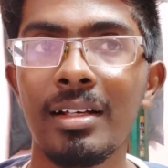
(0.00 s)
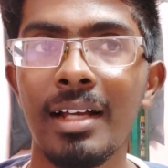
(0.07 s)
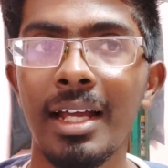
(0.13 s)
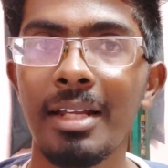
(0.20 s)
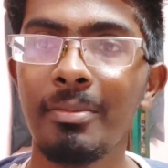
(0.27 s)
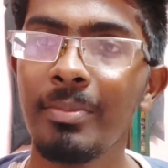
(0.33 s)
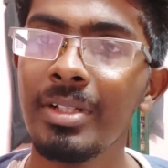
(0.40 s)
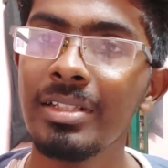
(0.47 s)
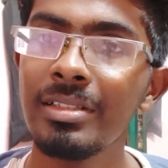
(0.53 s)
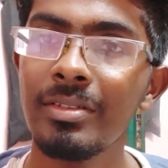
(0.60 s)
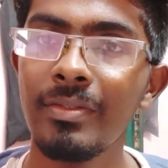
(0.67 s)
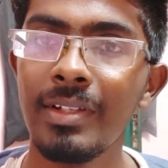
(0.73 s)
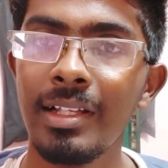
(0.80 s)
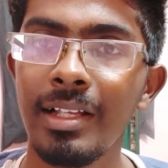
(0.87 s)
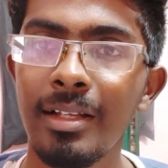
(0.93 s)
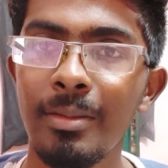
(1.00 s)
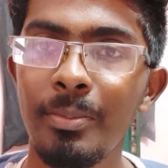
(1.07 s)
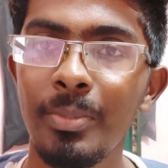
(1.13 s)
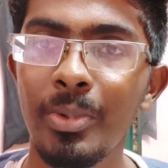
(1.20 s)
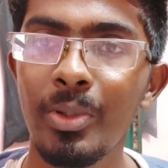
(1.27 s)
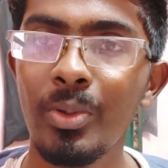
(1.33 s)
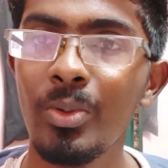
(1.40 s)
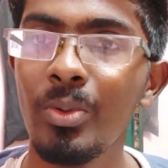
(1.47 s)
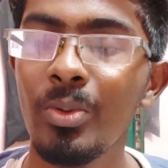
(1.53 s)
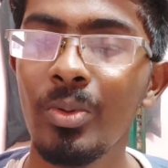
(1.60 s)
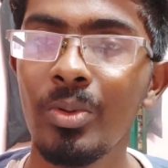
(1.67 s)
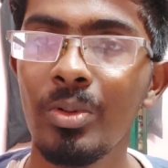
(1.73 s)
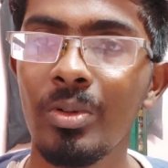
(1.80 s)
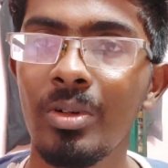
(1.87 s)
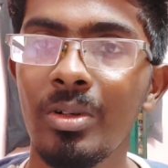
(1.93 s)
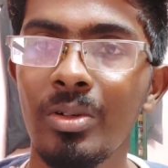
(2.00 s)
guide pins will help you